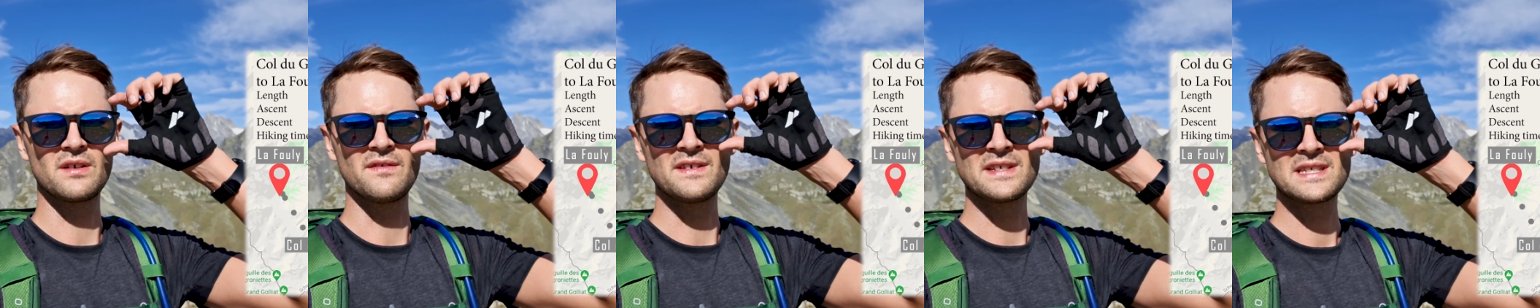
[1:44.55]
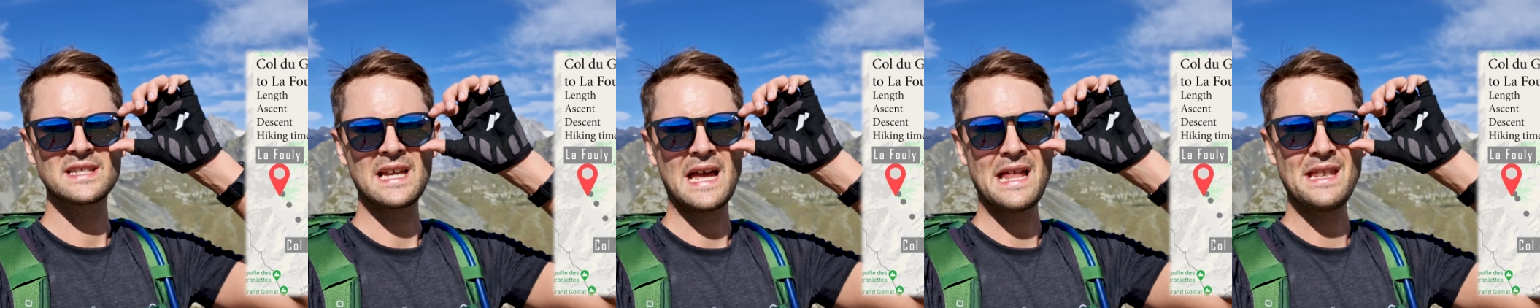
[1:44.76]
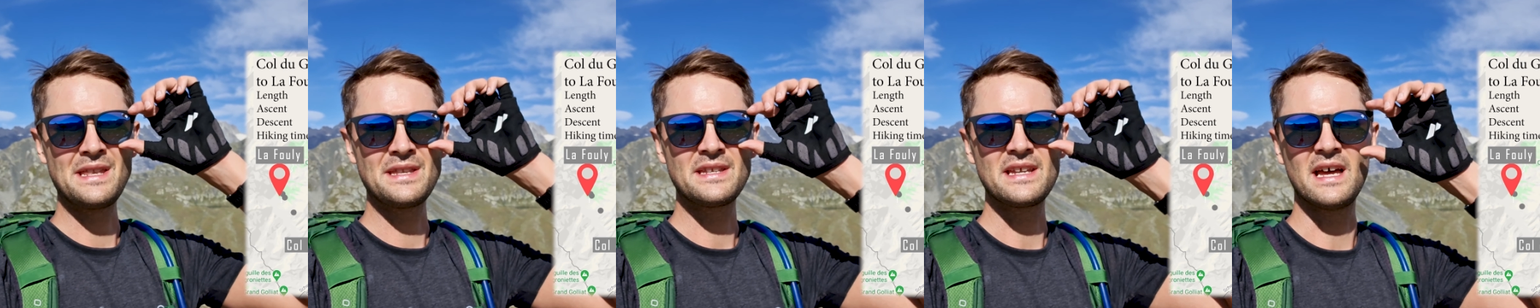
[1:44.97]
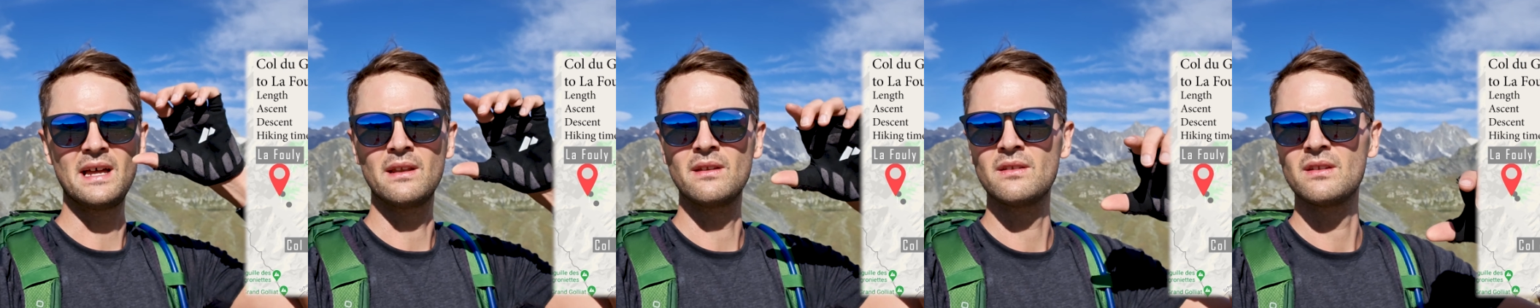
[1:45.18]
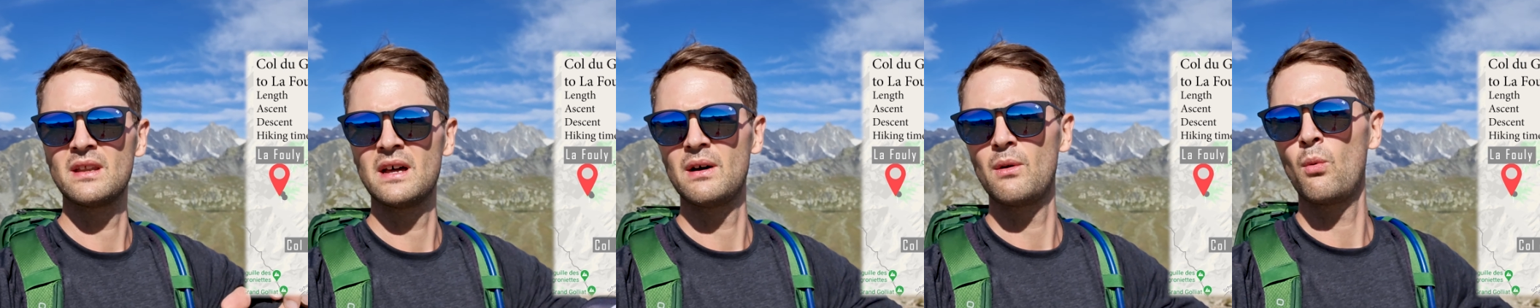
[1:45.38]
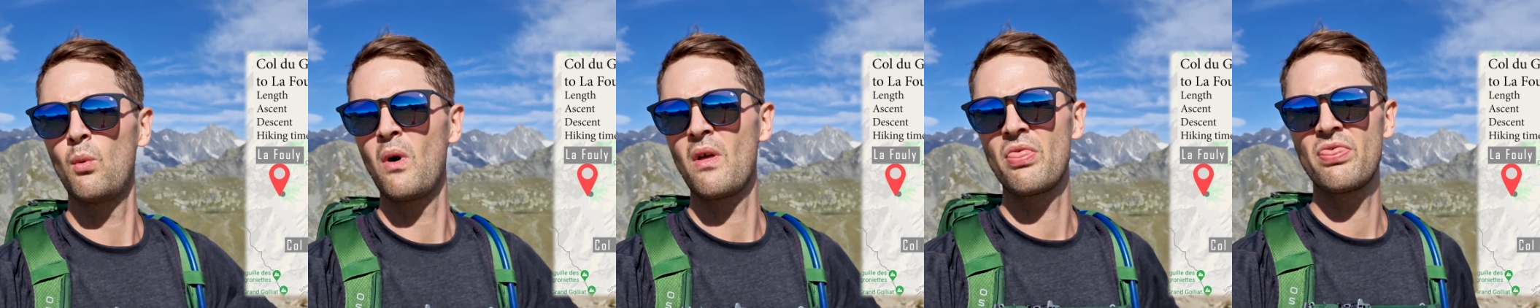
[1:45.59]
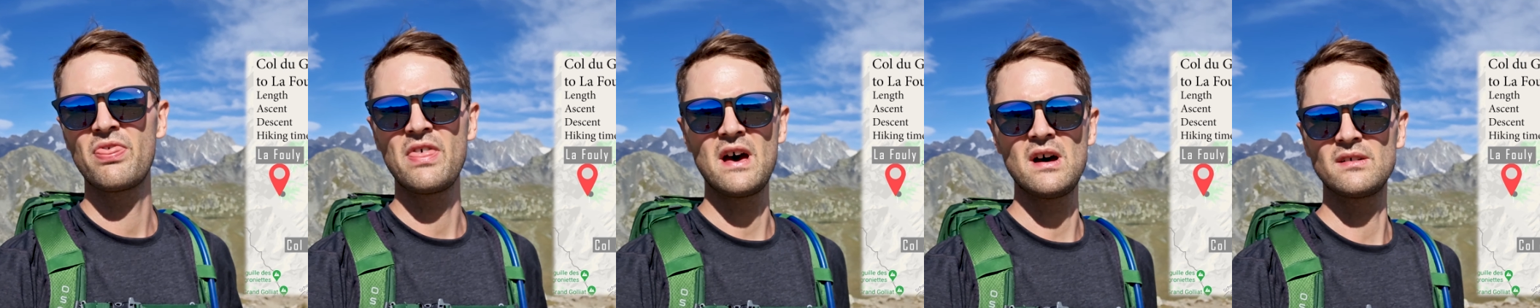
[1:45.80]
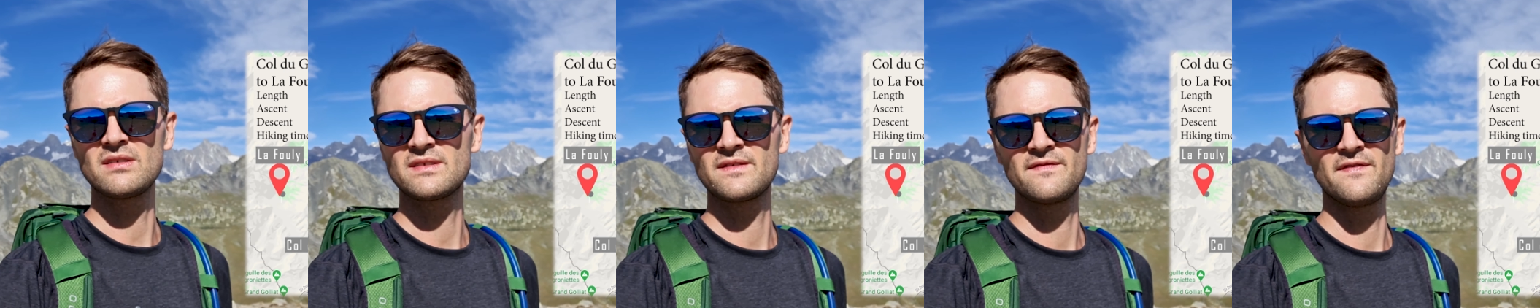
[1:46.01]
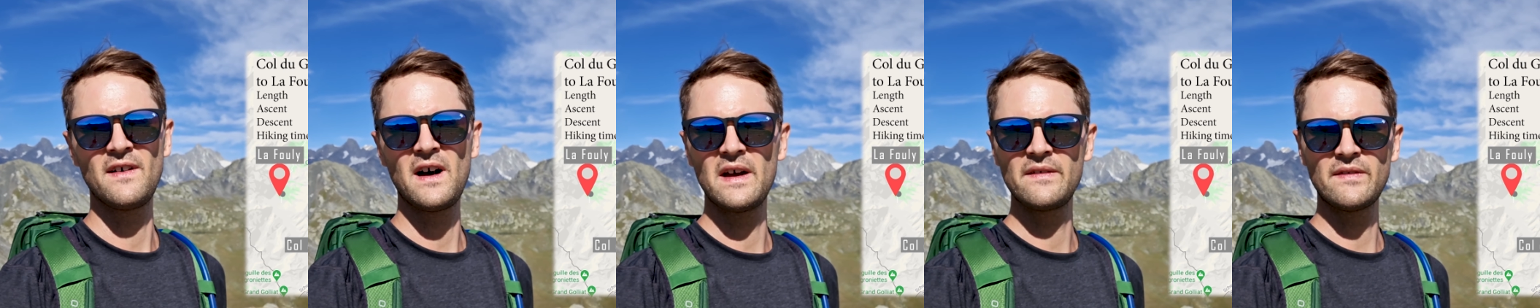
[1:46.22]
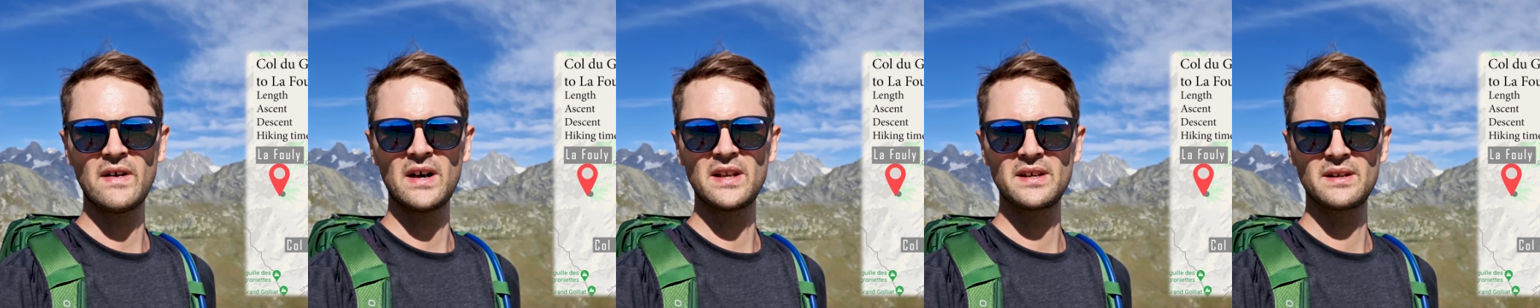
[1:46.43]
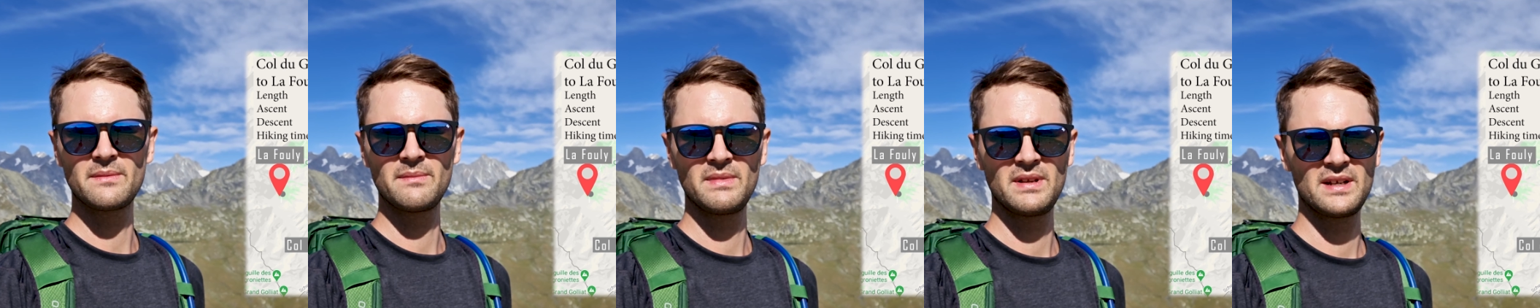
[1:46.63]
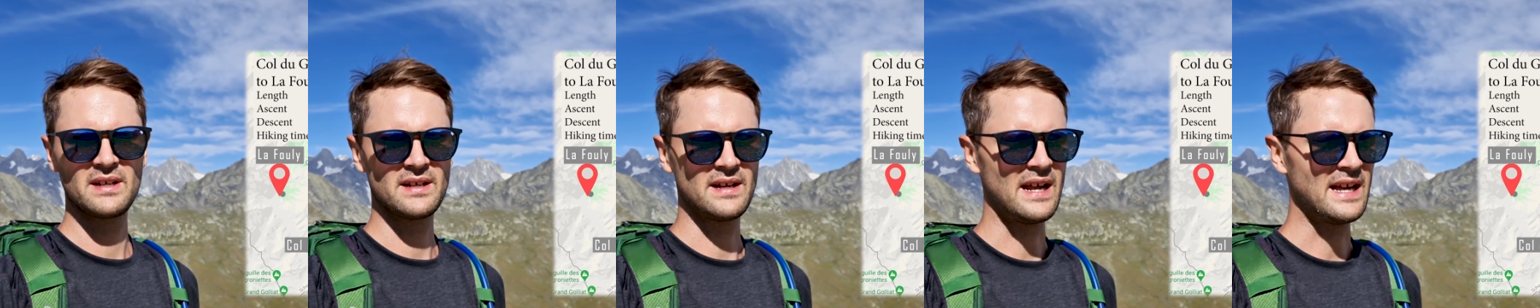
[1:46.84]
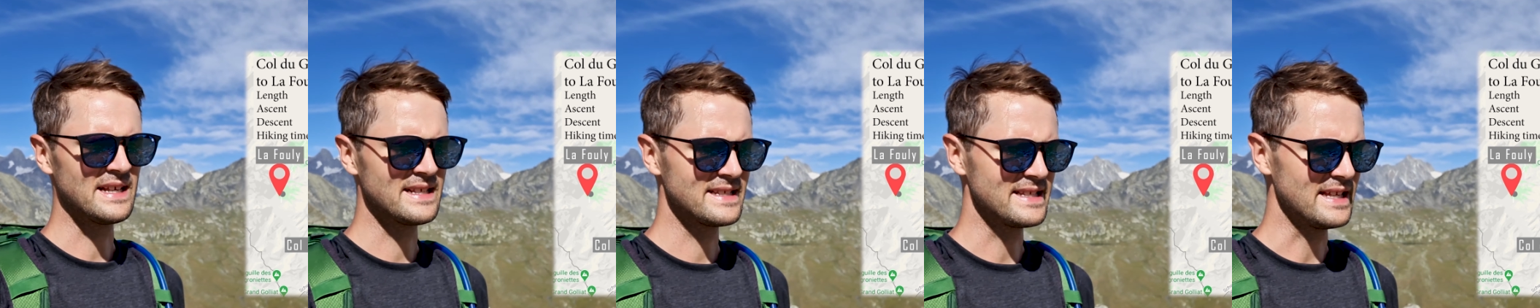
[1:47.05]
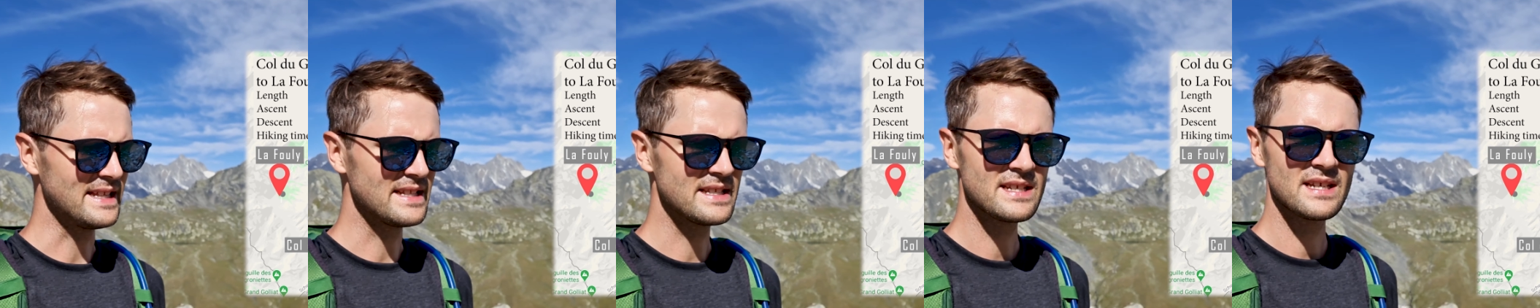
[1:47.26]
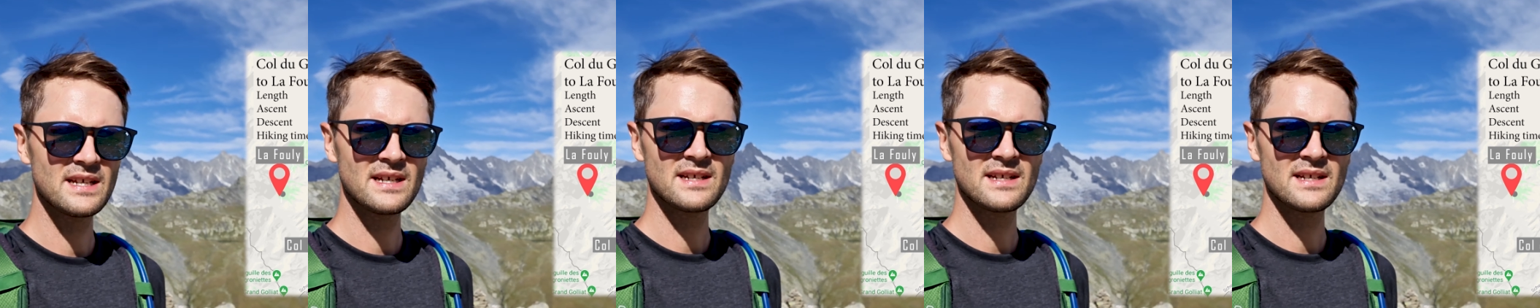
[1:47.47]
ascent and 1,500 meter ascent.